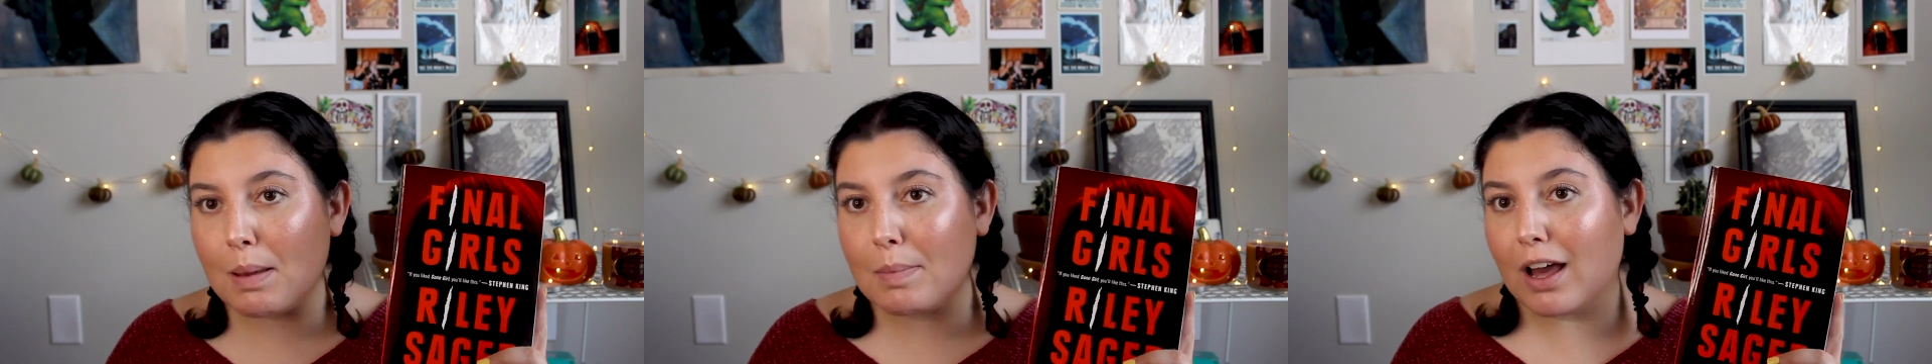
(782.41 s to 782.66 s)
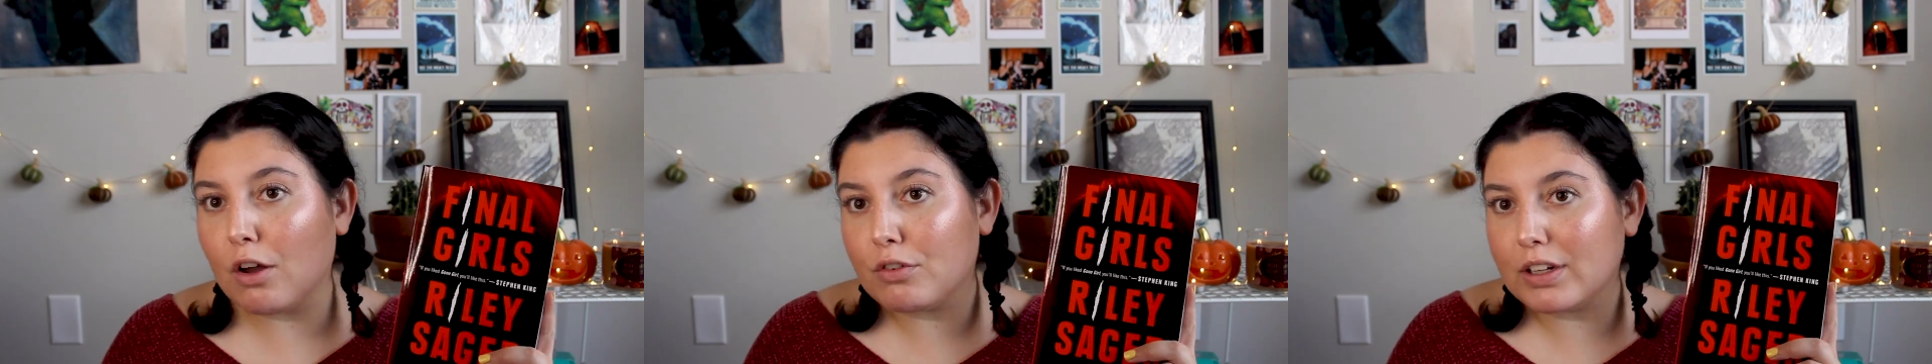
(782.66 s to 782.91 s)

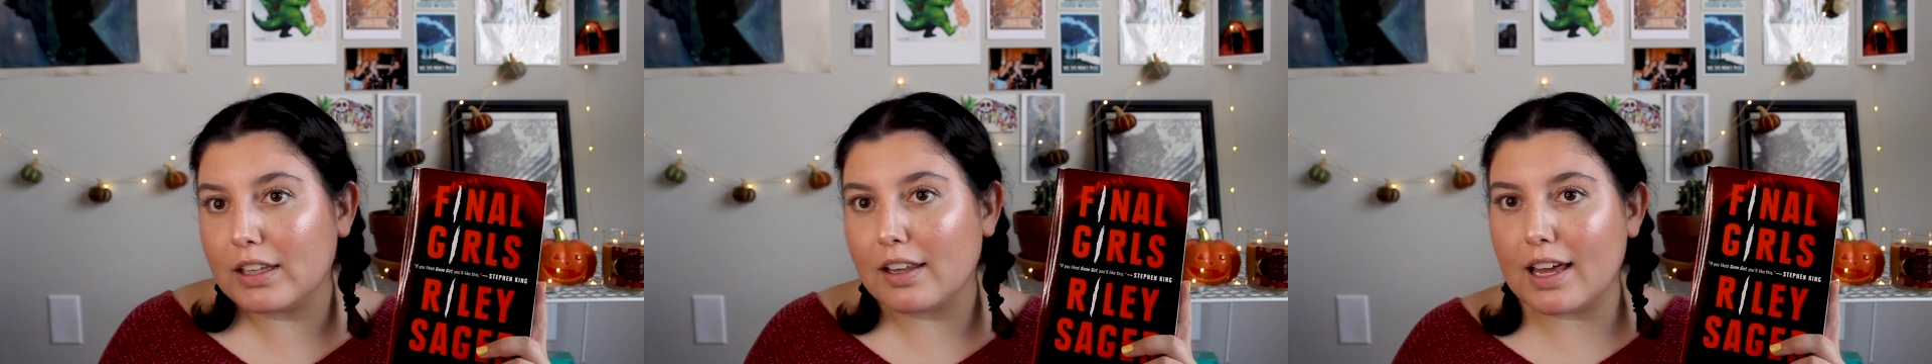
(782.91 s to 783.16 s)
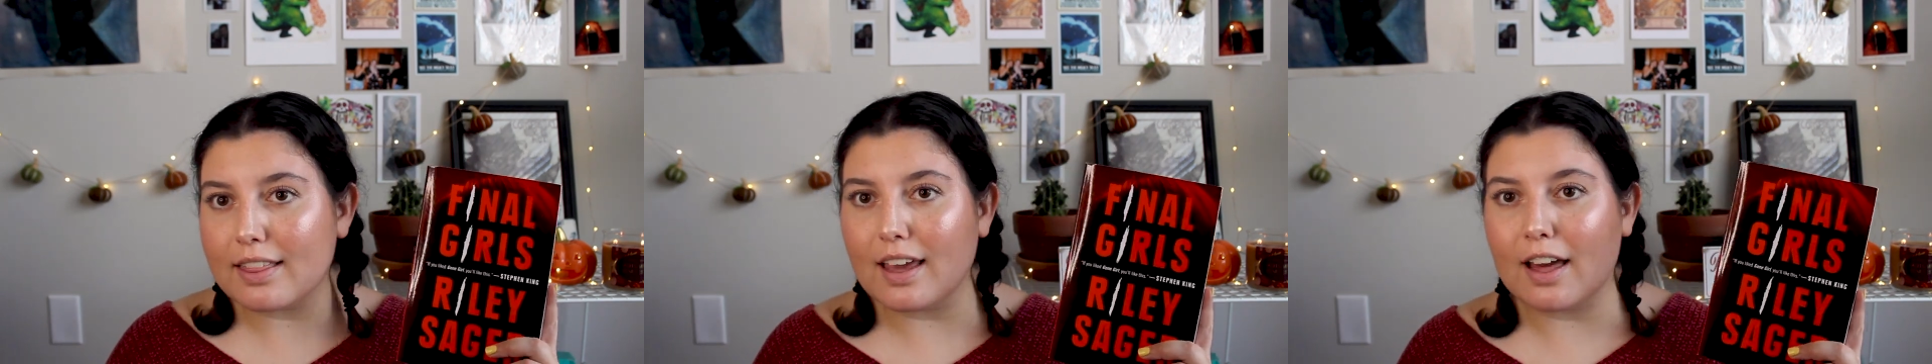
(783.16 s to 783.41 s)
maybe I'll really
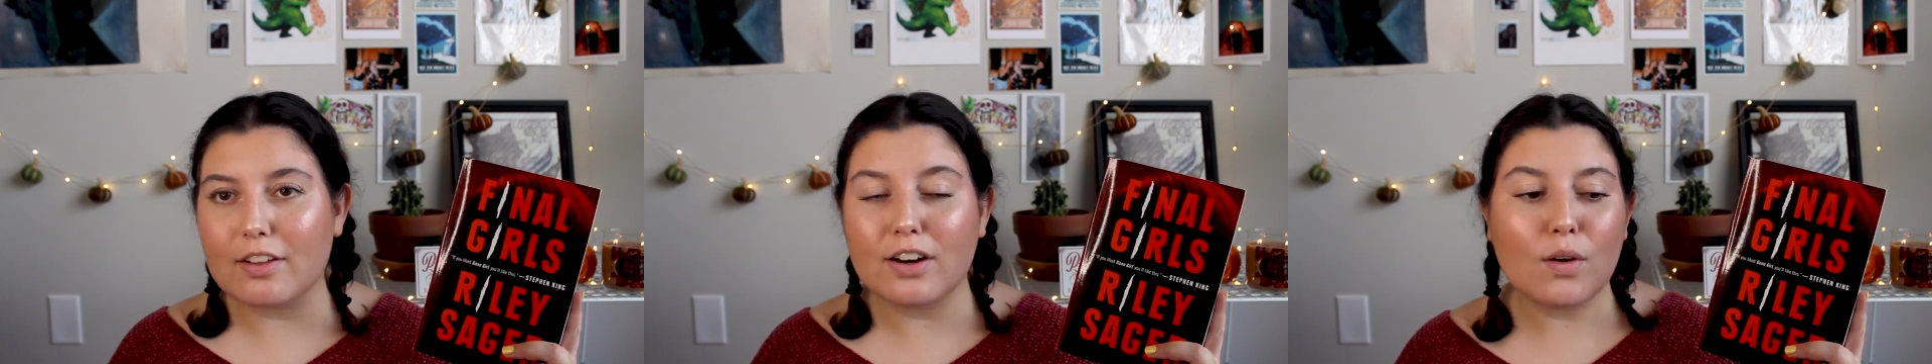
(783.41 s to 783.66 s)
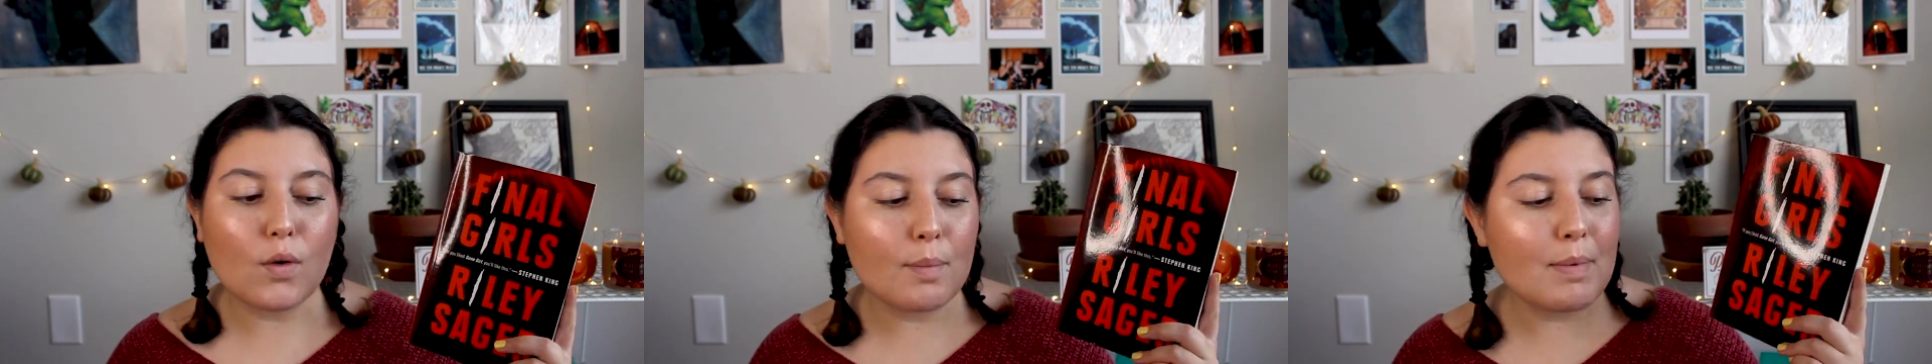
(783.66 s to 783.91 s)
like the
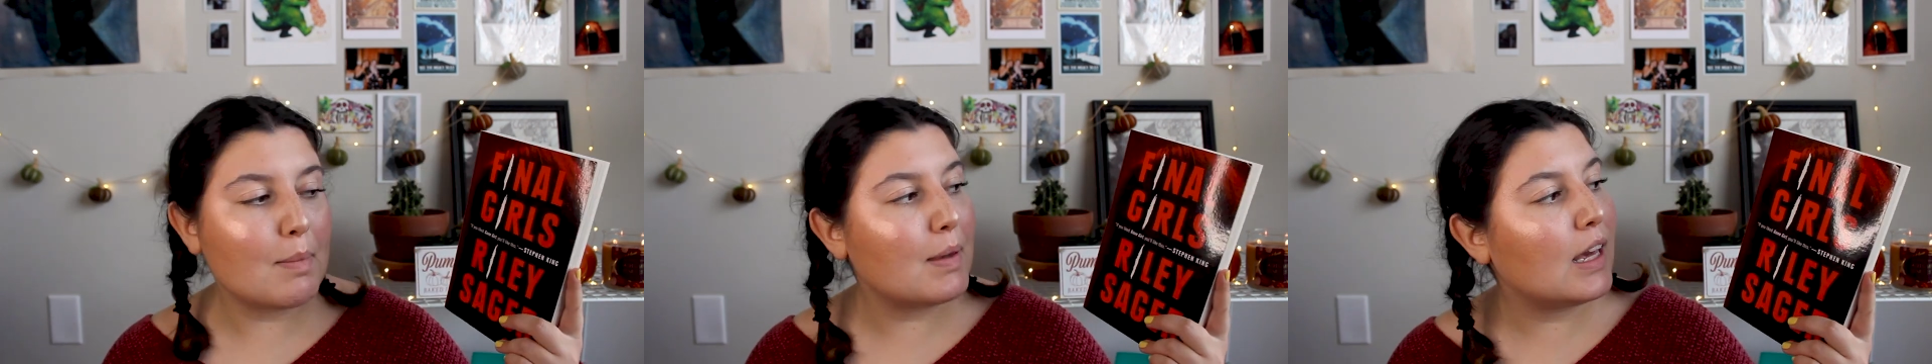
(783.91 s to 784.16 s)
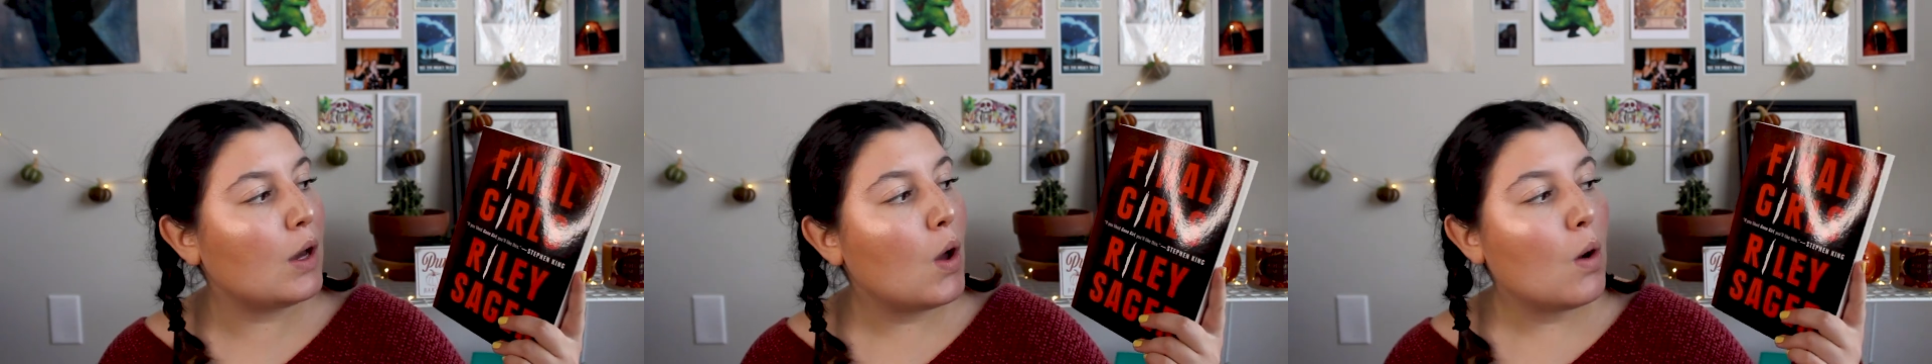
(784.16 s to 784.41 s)
other, or
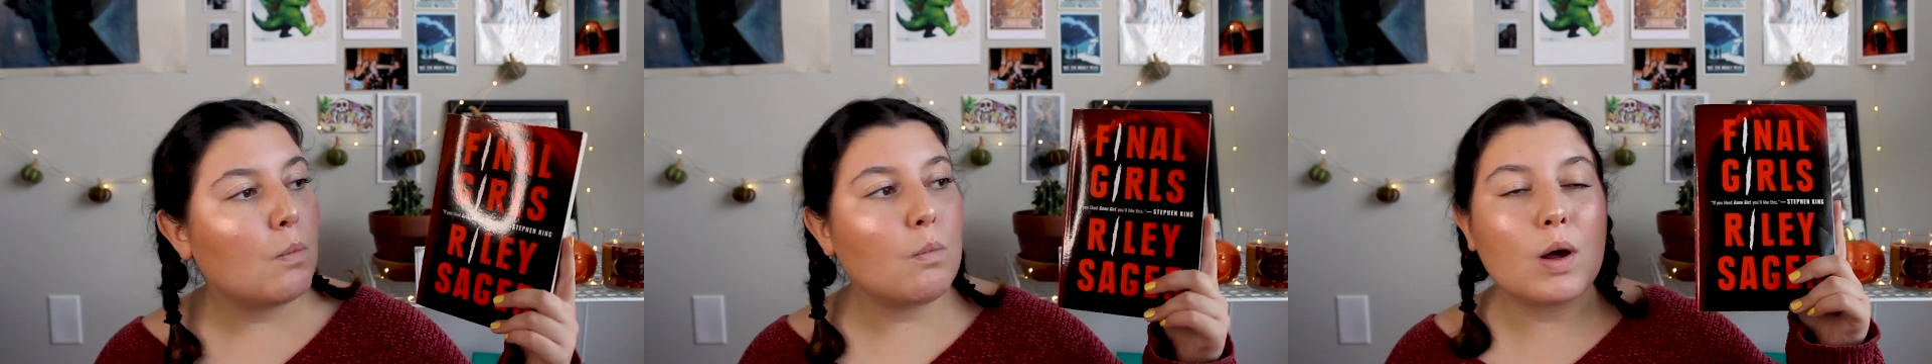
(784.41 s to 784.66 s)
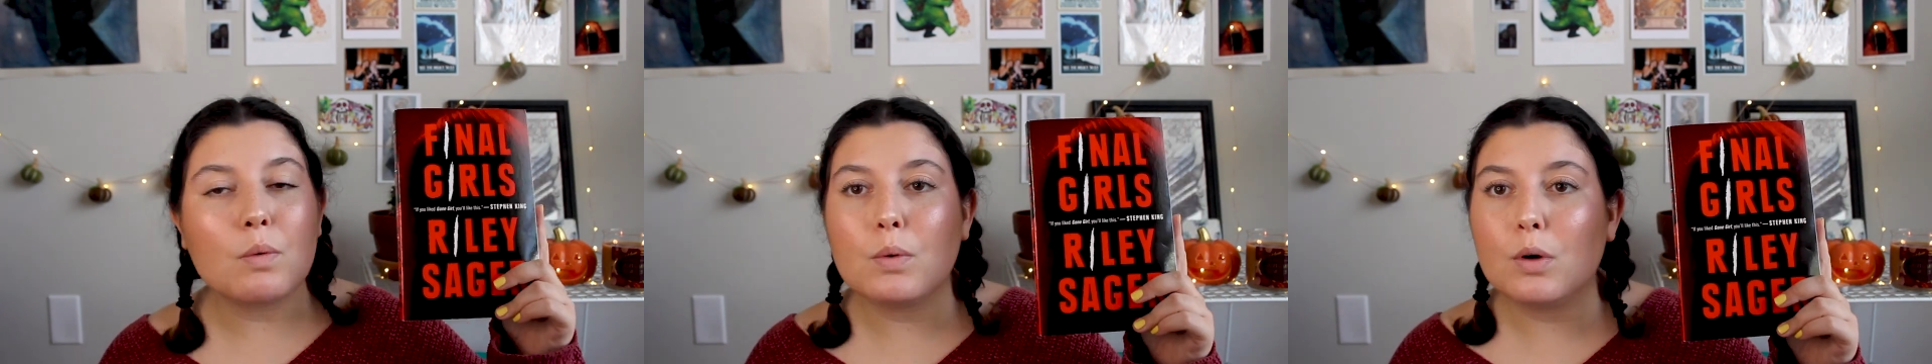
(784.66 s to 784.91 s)
maybe
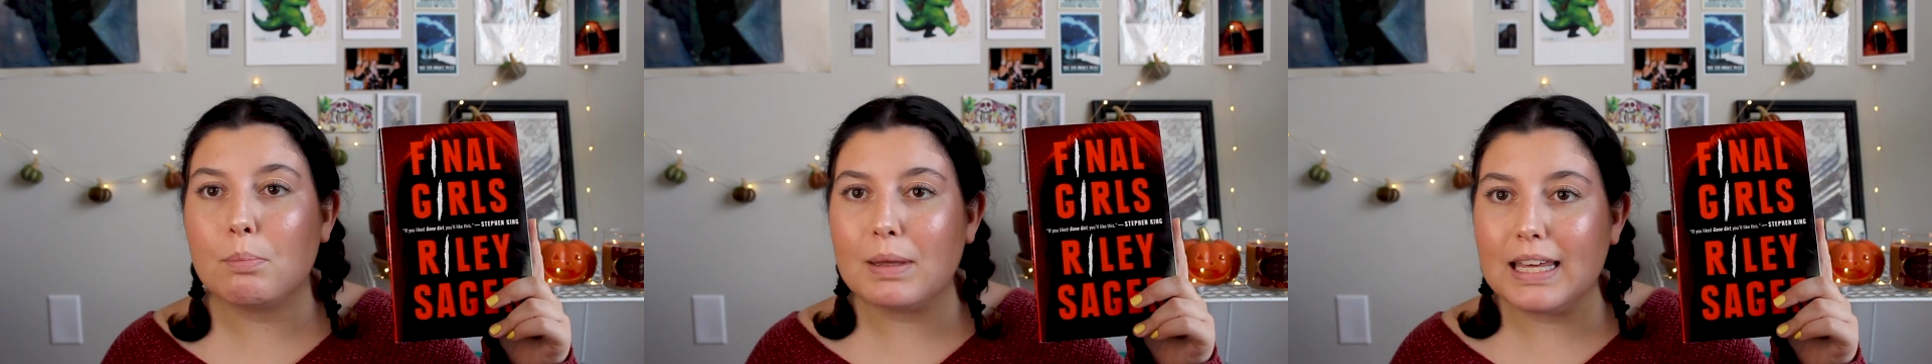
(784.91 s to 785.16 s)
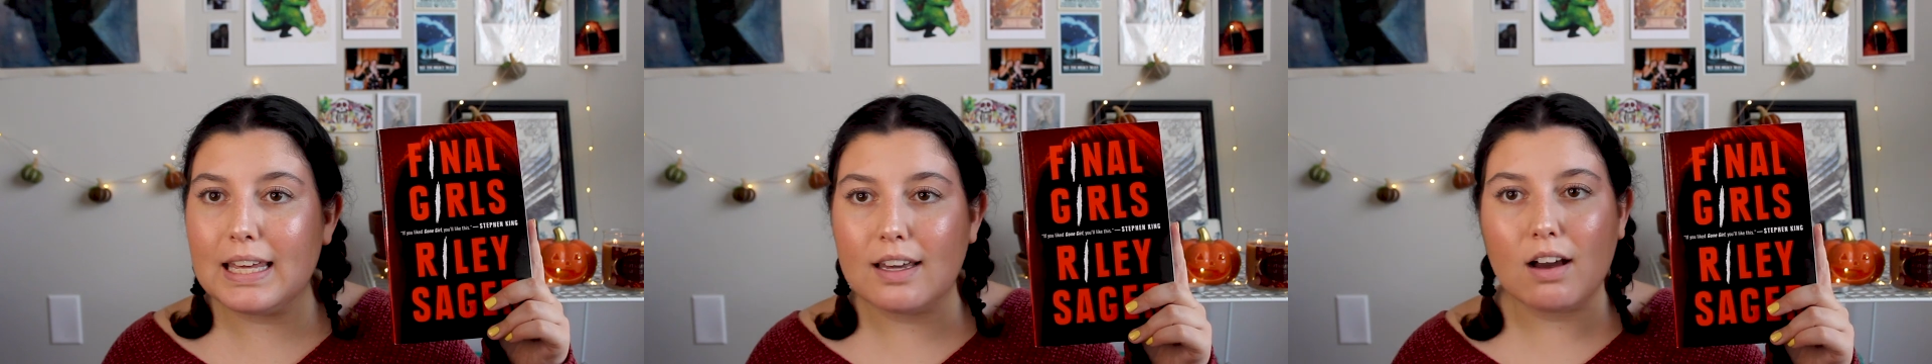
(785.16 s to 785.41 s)
one will
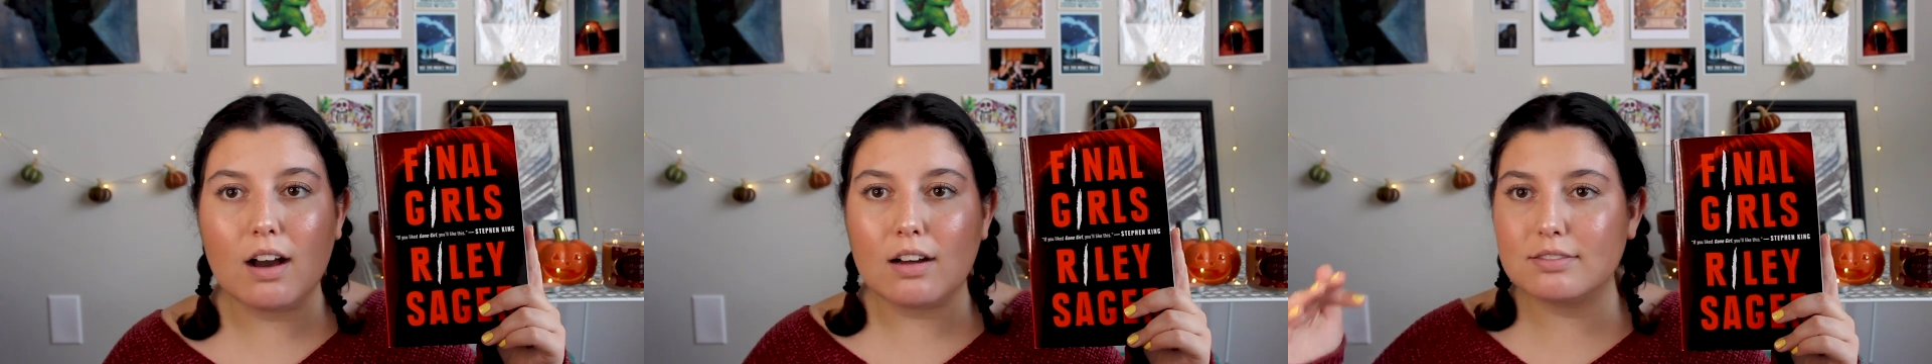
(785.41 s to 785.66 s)
be